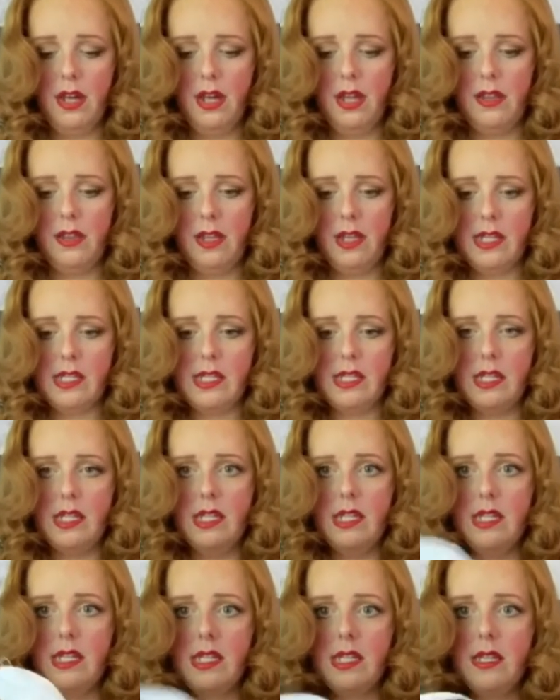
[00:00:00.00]
This
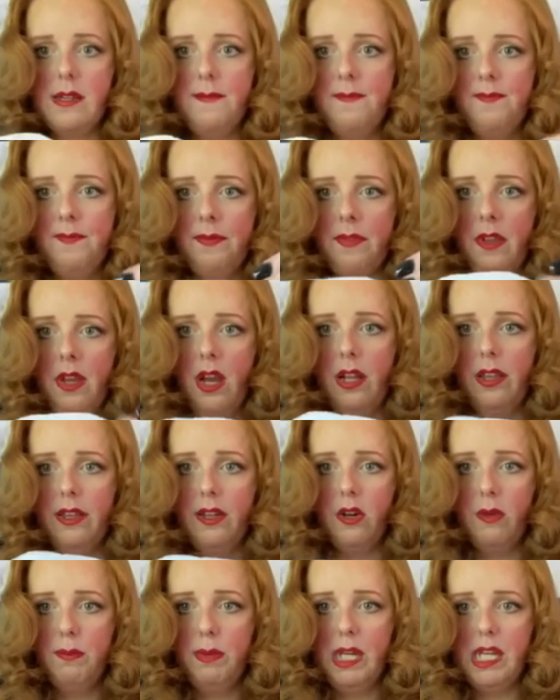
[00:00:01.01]
is a
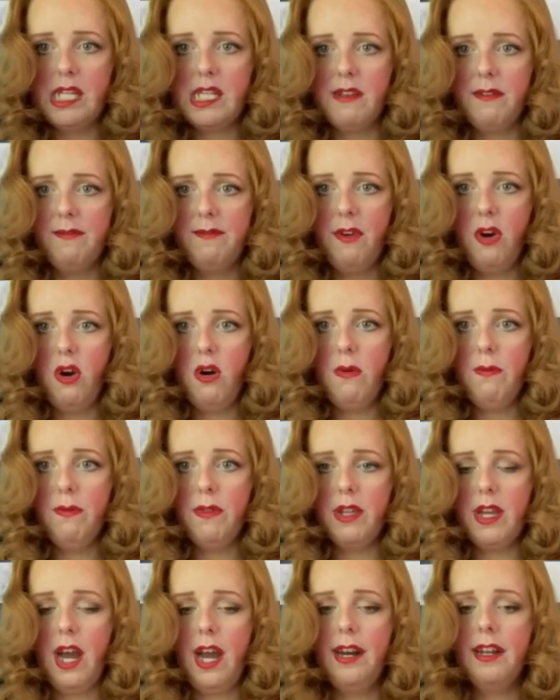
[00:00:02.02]
little piece of foam,
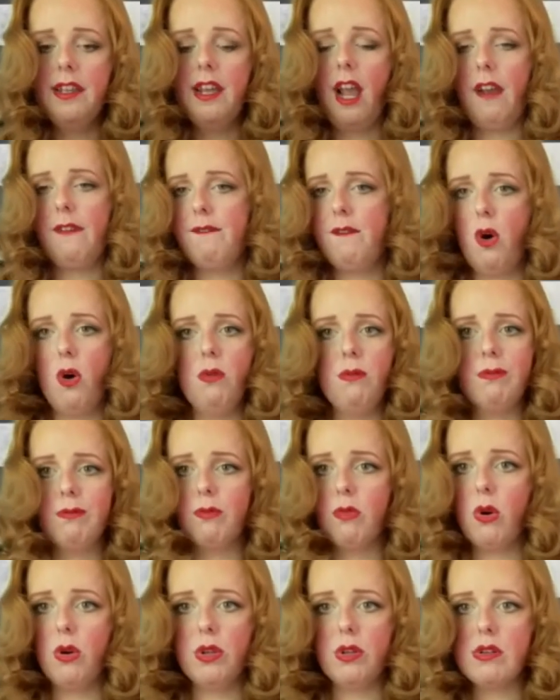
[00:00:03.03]
kind of like foam
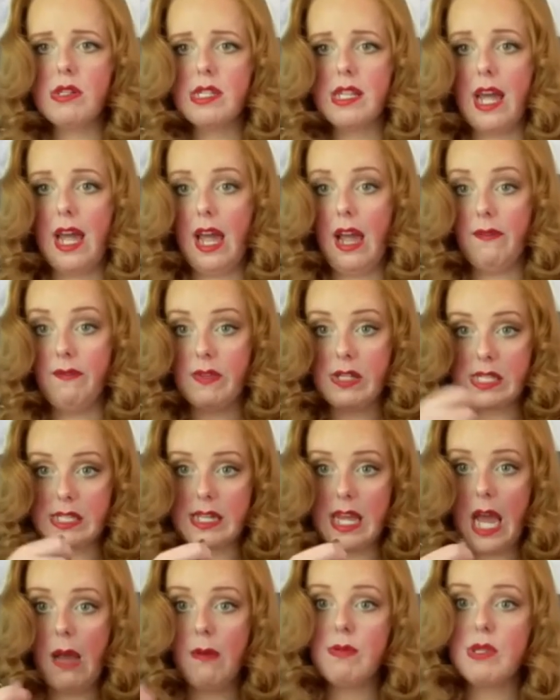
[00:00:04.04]
rollers that have the
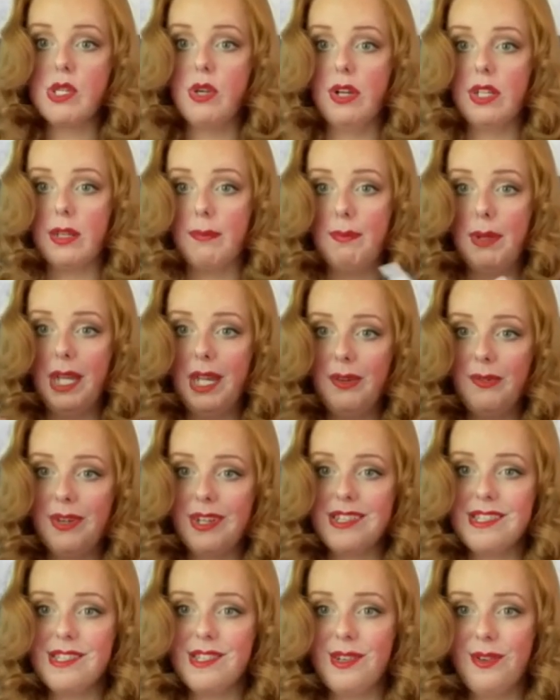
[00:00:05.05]
snaps, you know, like the pink
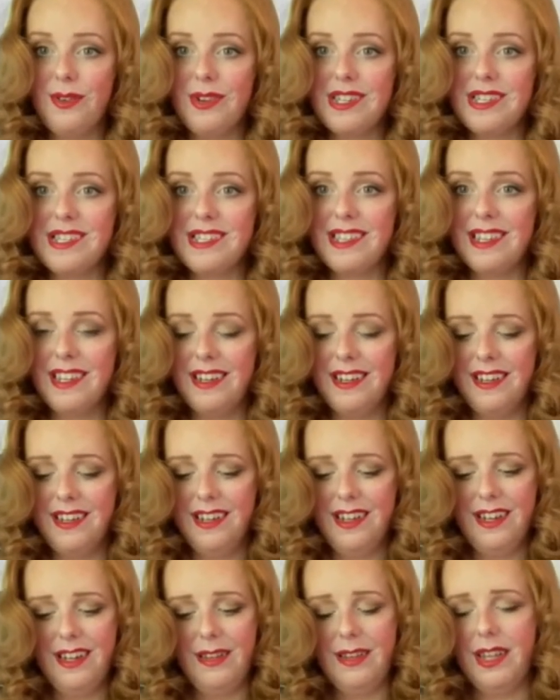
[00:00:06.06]
ones that you always see.
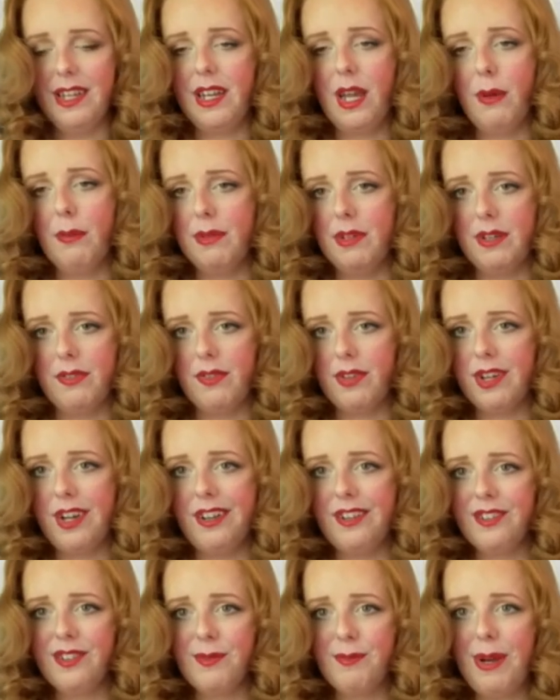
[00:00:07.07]
They come in different
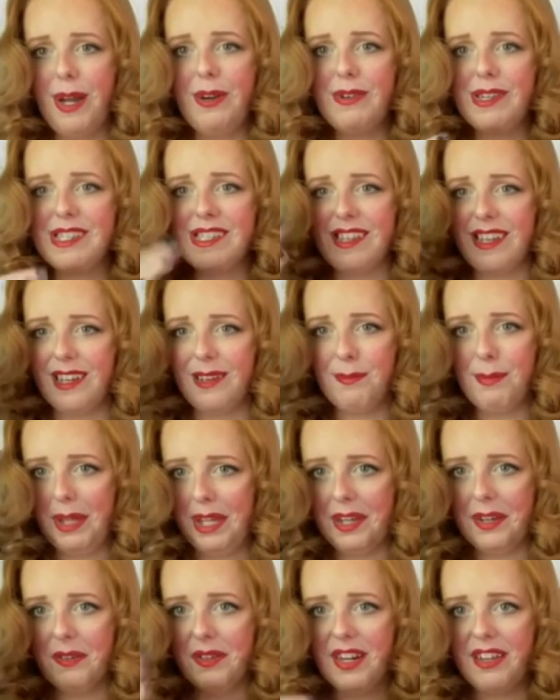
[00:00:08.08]
colors, but I always think
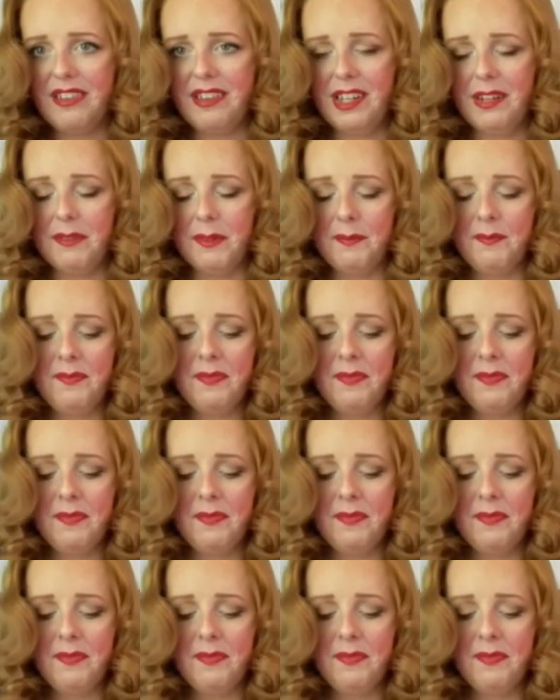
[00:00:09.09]
pink when I think of them.